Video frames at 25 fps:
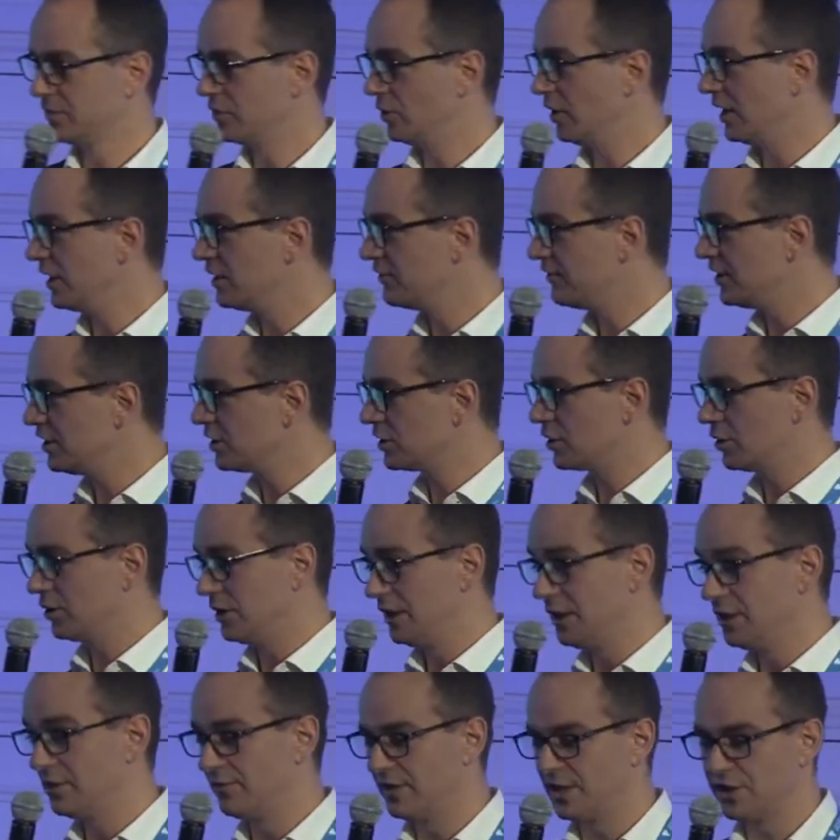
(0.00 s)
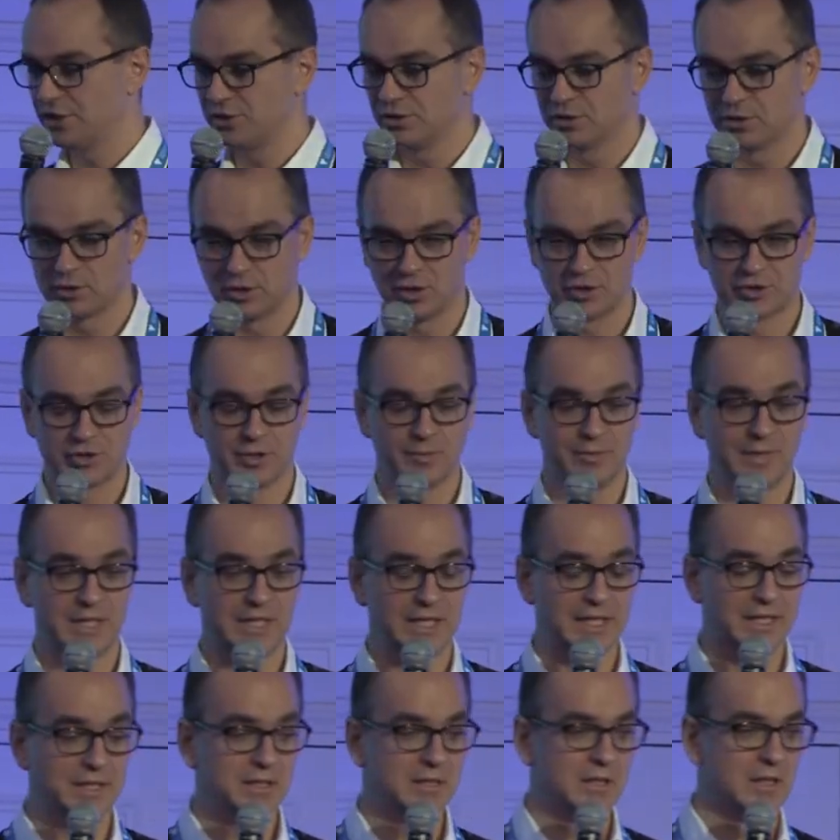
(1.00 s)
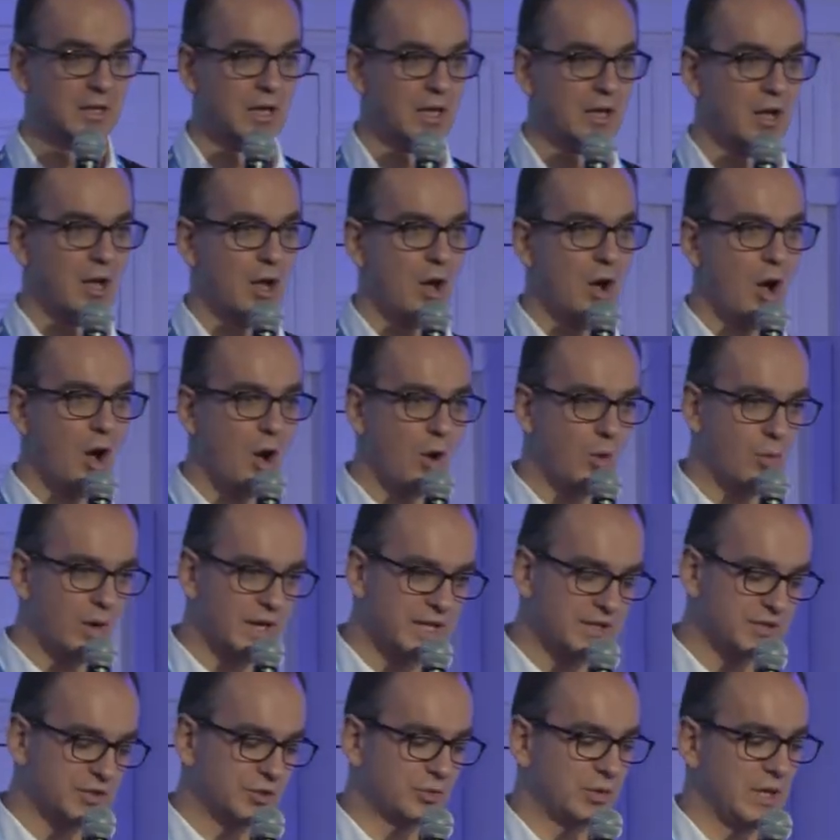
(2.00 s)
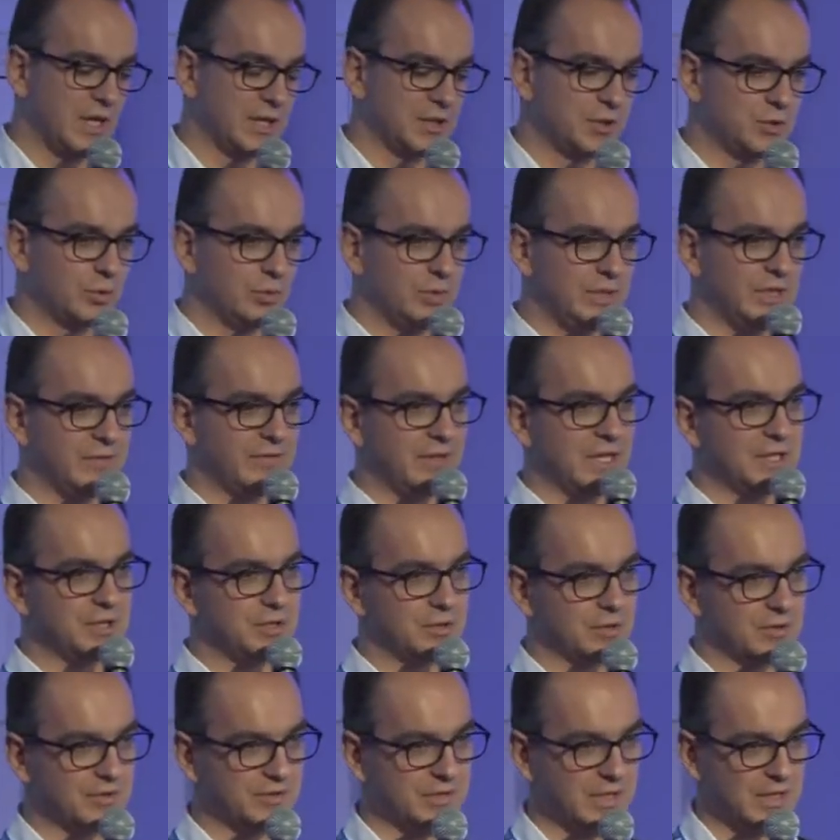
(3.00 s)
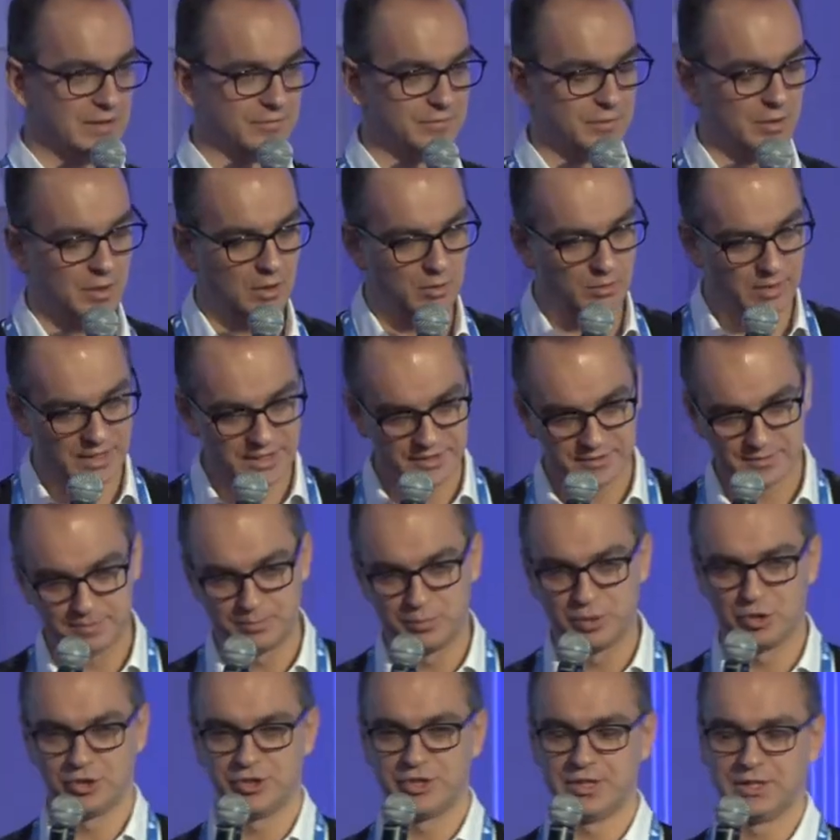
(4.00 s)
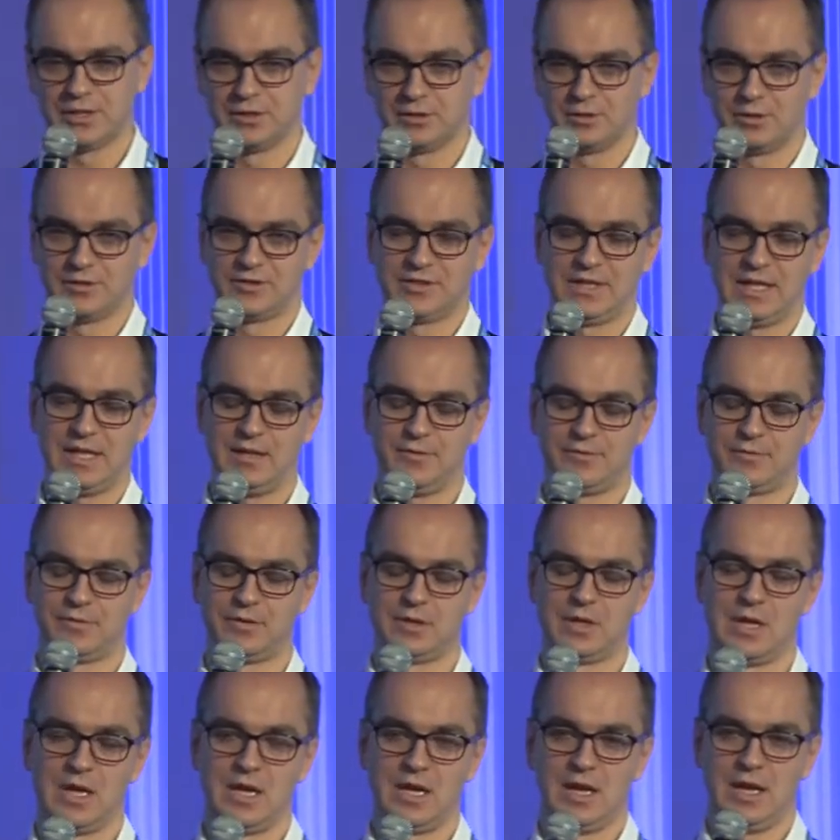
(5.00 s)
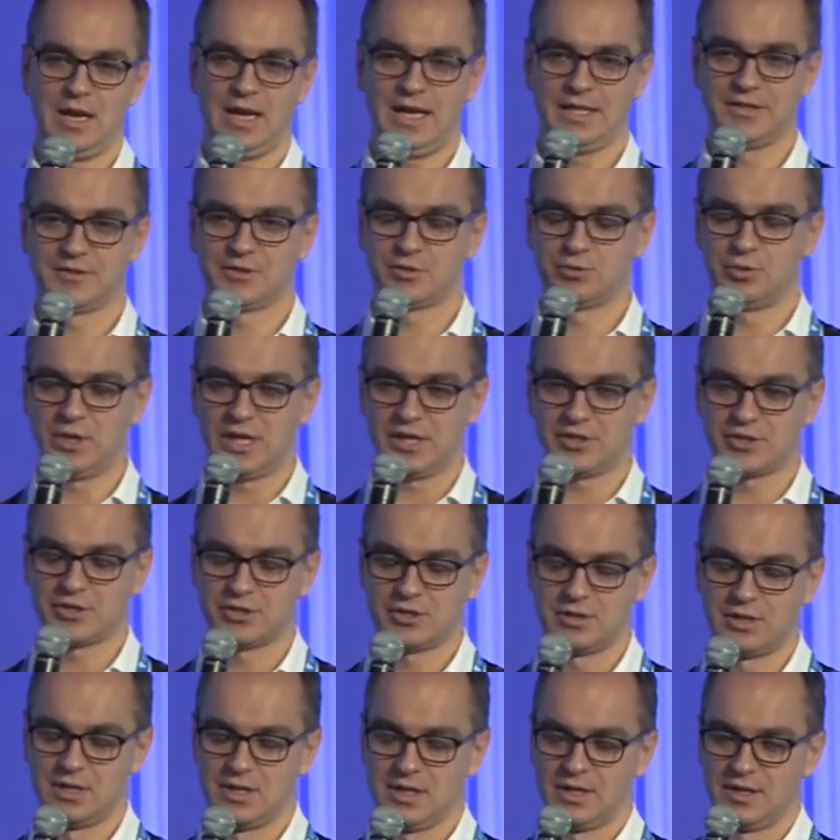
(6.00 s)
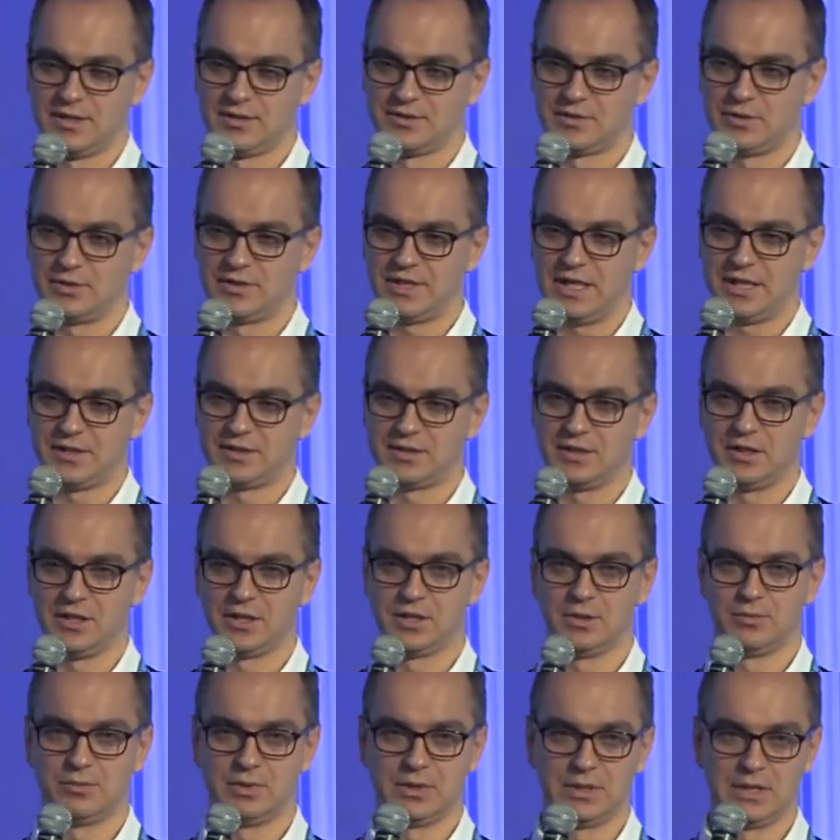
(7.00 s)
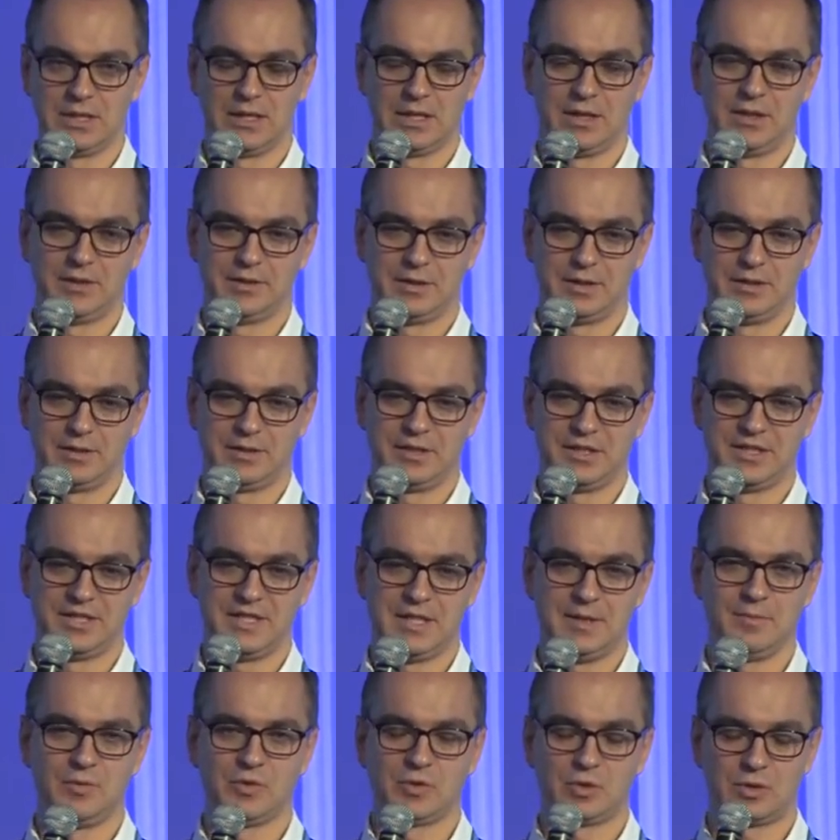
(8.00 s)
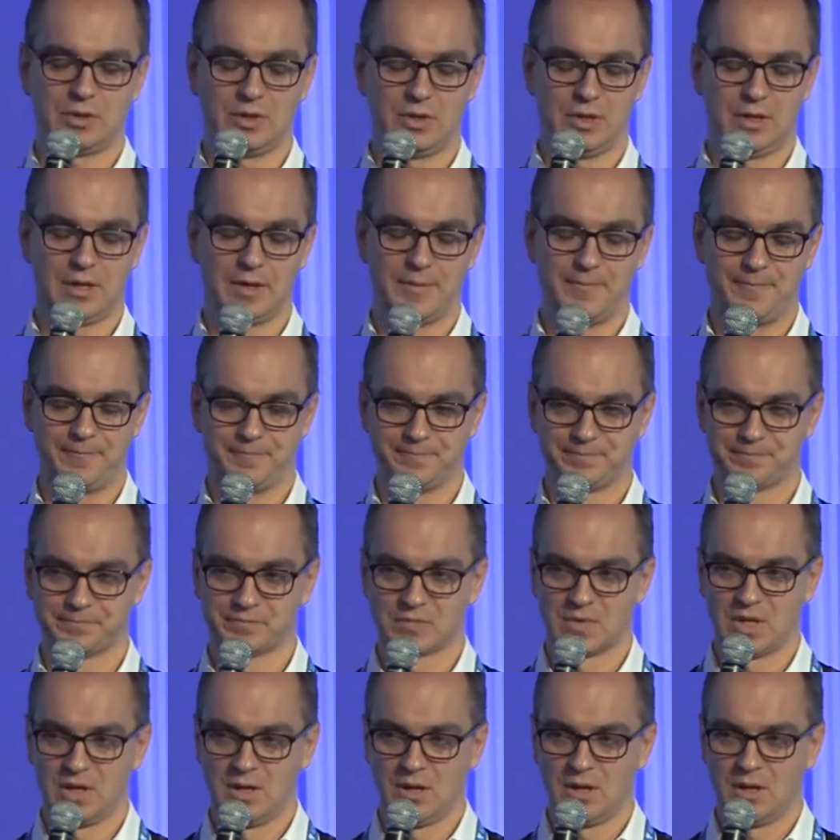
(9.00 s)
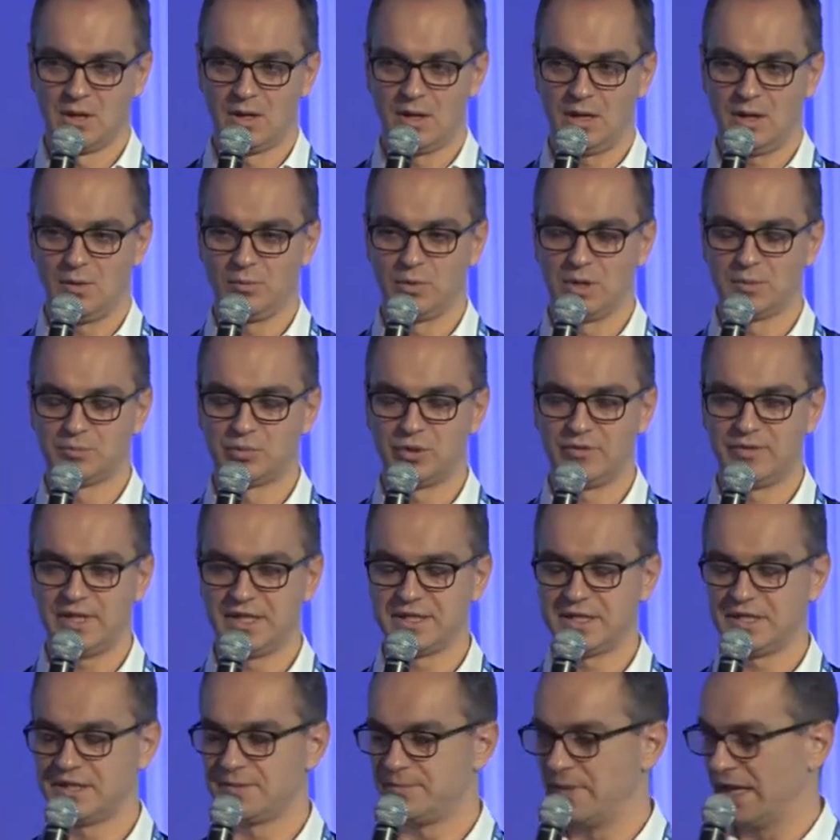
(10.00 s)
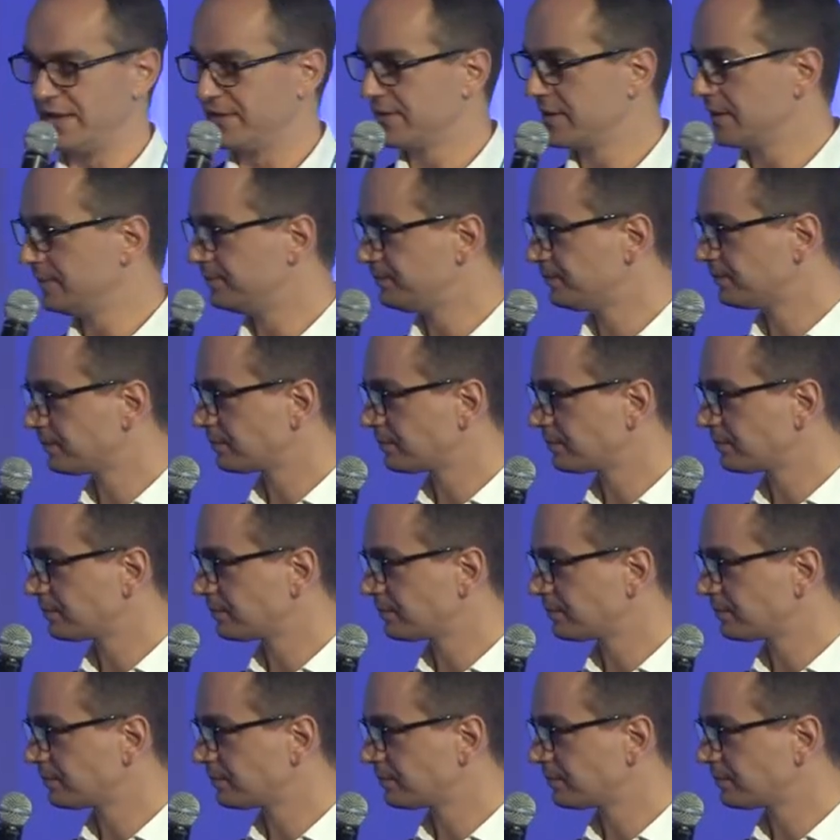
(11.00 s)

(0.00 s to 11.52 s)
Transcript: So innovation culture meaning always trying to reinvent yourself, always pushing yourself at stretch so that uh, you will, uh, the, the, teams um, uh, will provide its best.